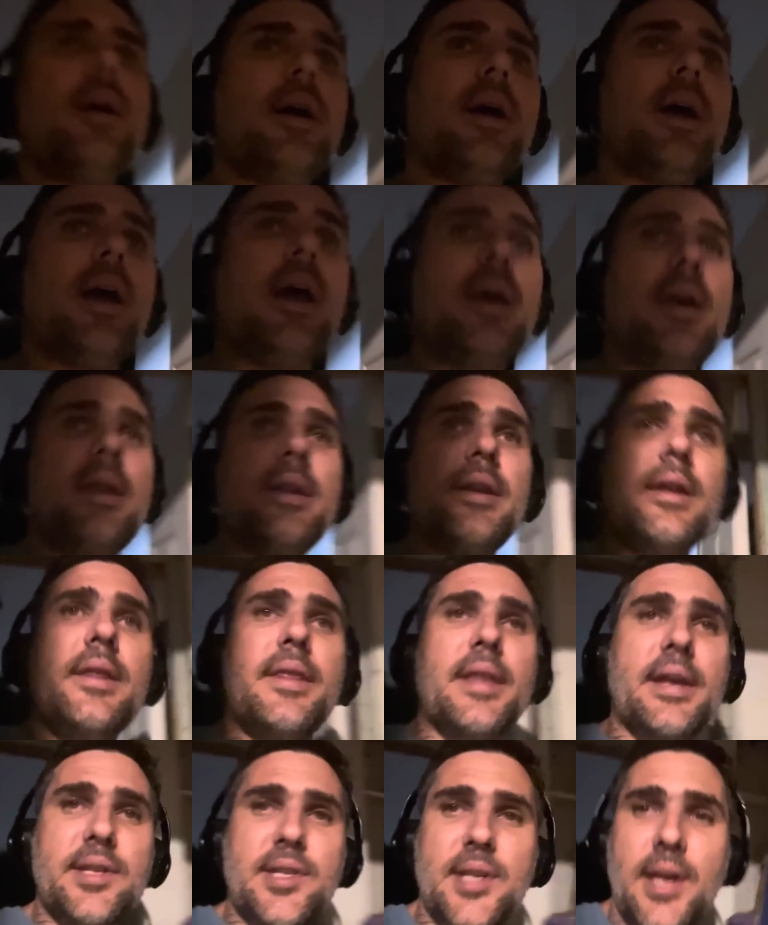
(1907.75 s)
And
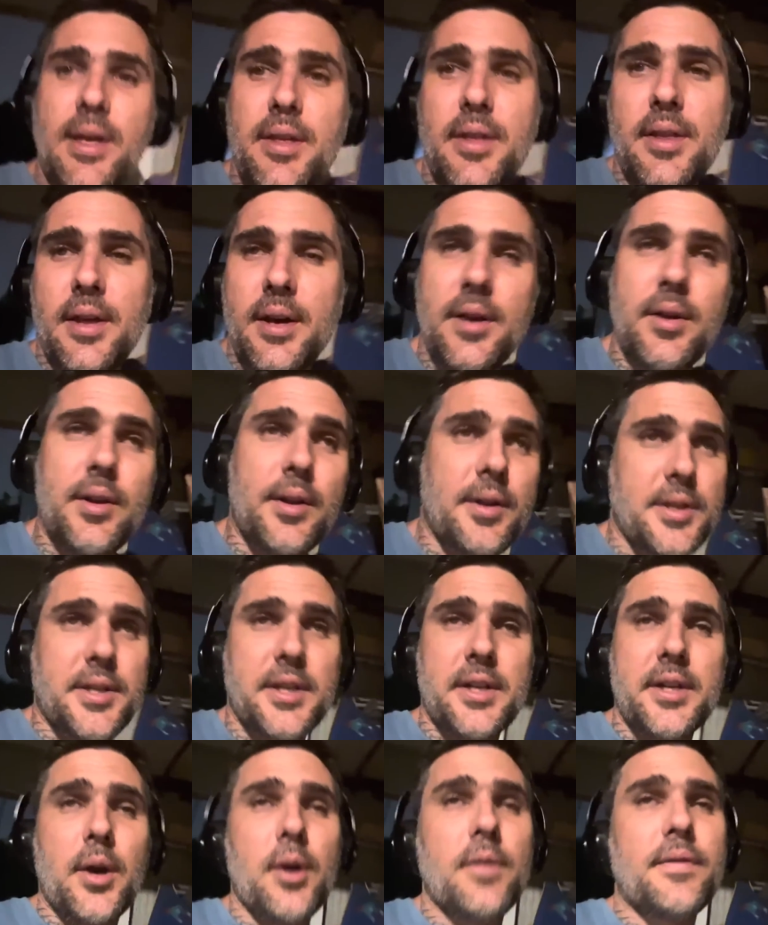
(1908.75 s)
they said that they
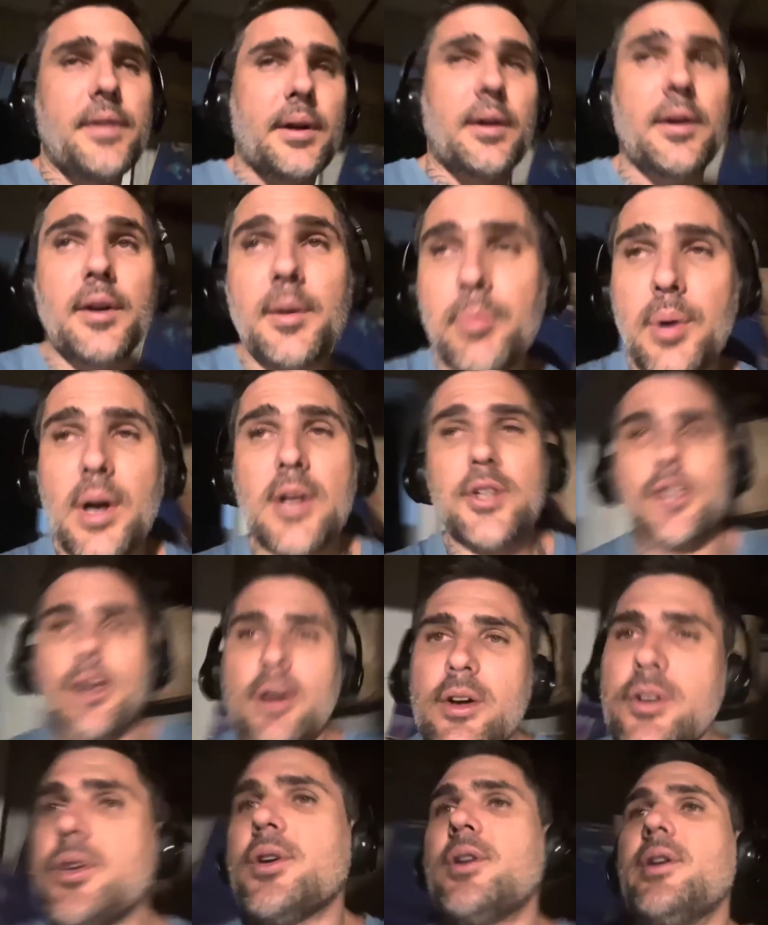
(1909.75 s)
didn't know if they're going to press
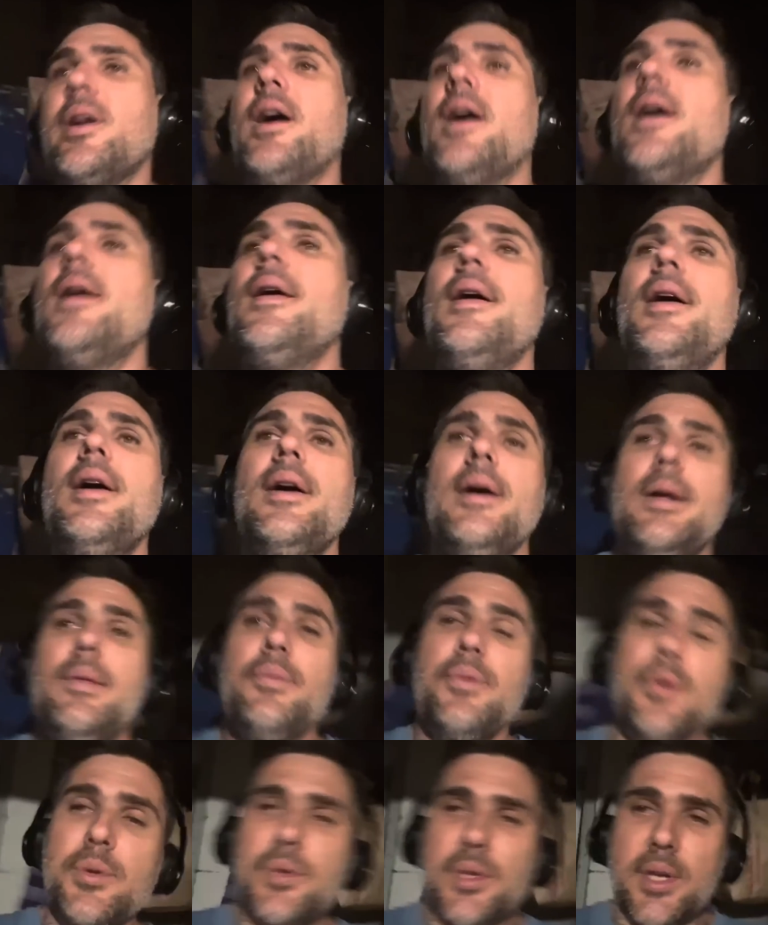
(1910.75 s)
charges or not,
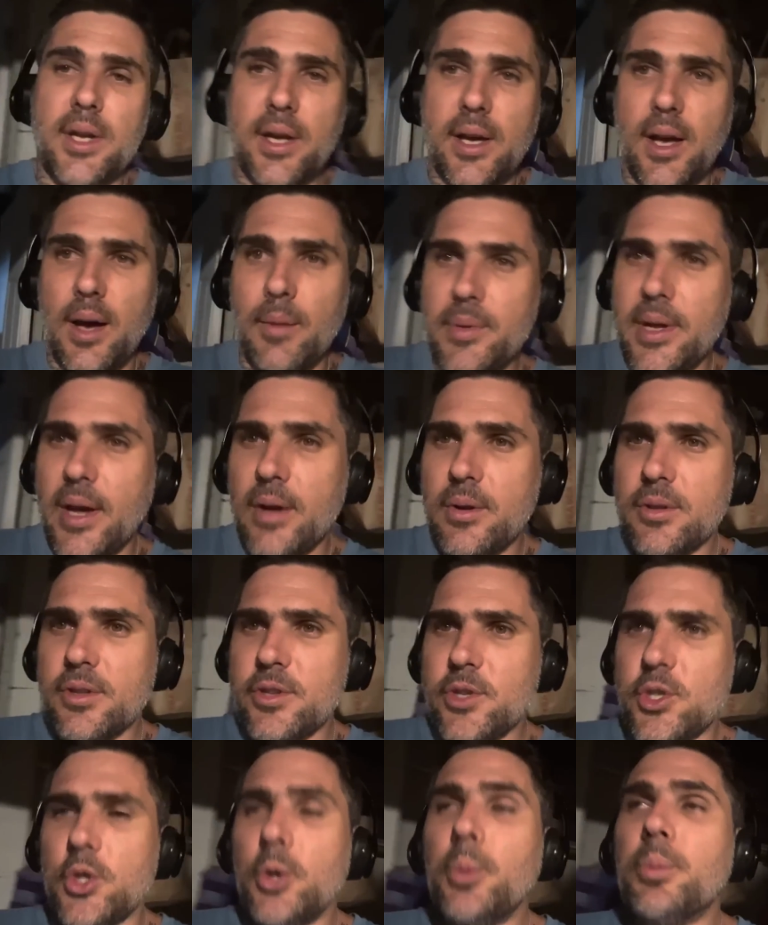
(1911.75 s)
that it was going to come down to the
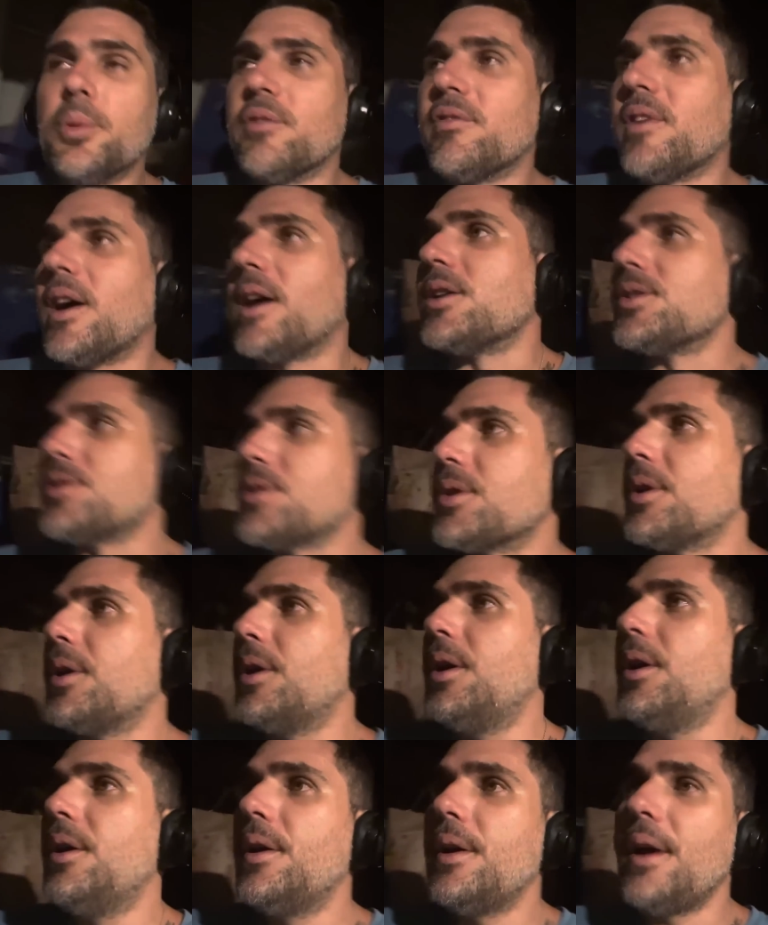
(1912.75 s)
supervisor.
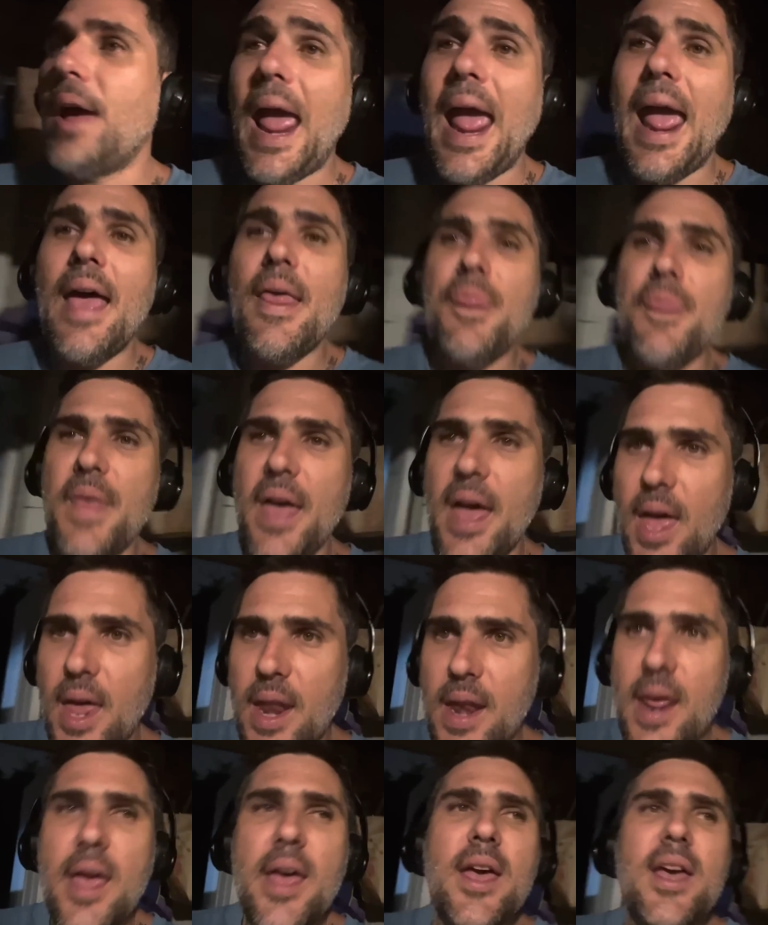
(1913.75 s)
And
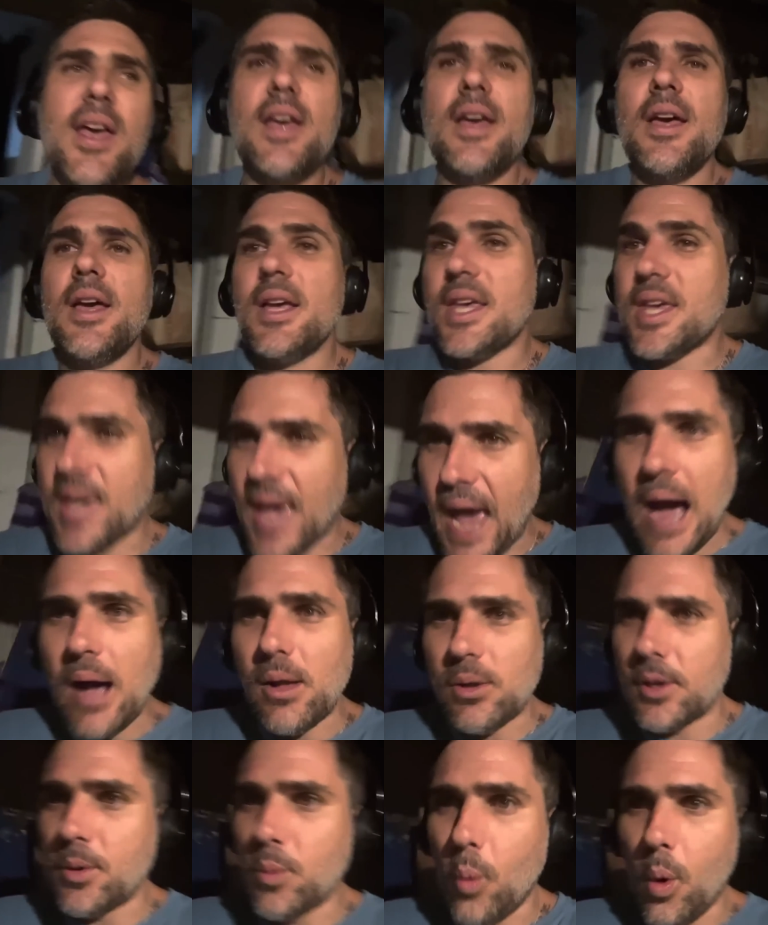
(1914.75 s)
then
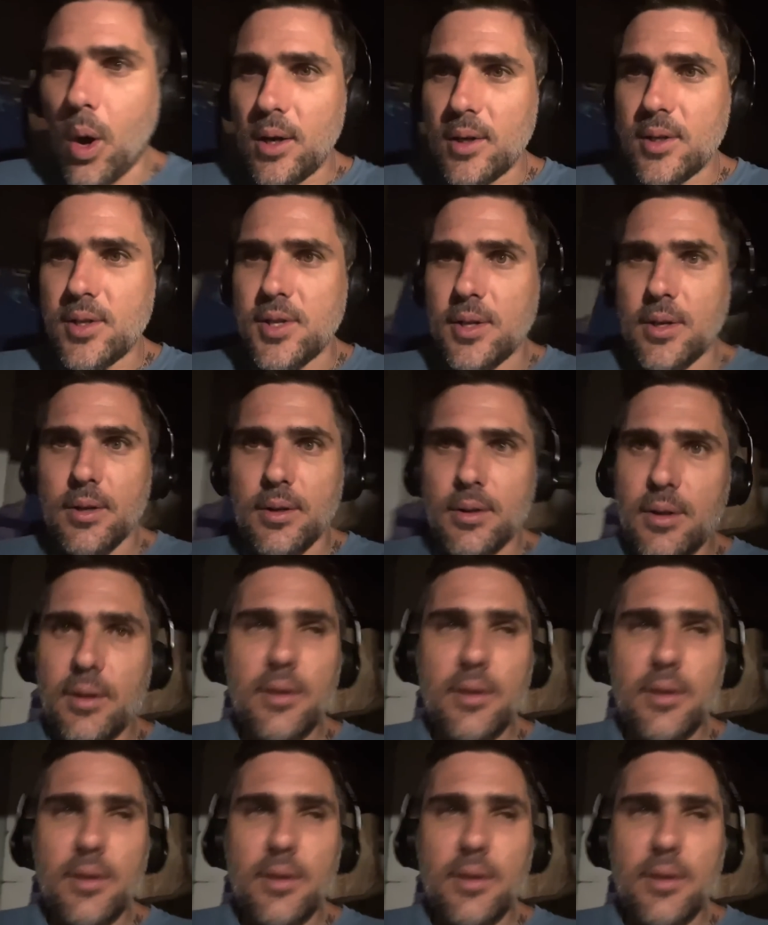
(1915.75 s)
Callan walks in.